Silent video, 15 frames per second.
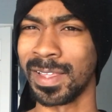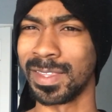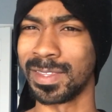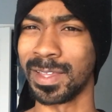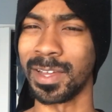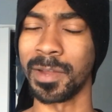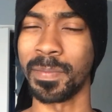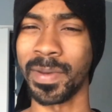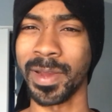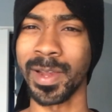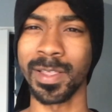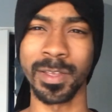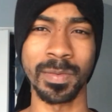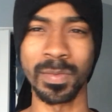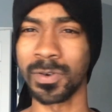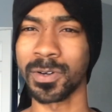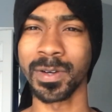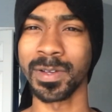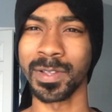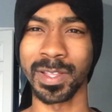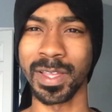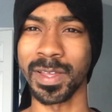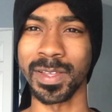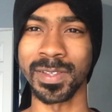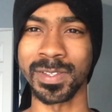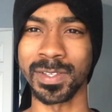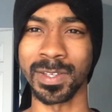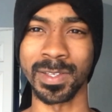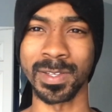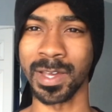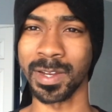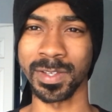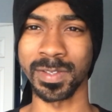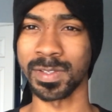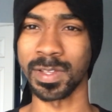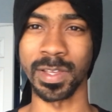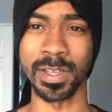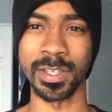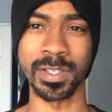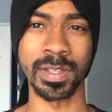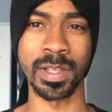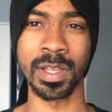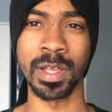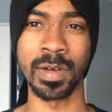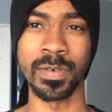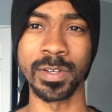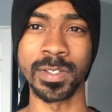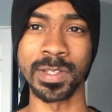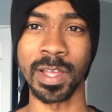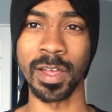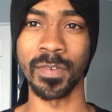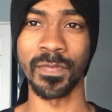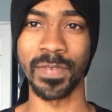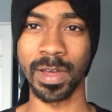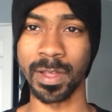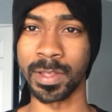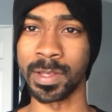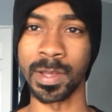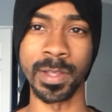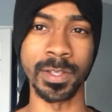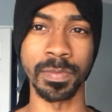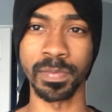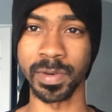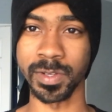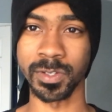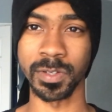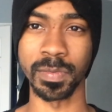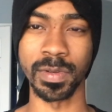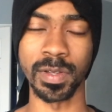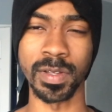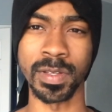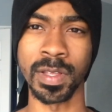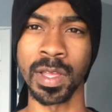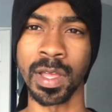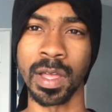that apparently, more or less, the United States was not founded on the principle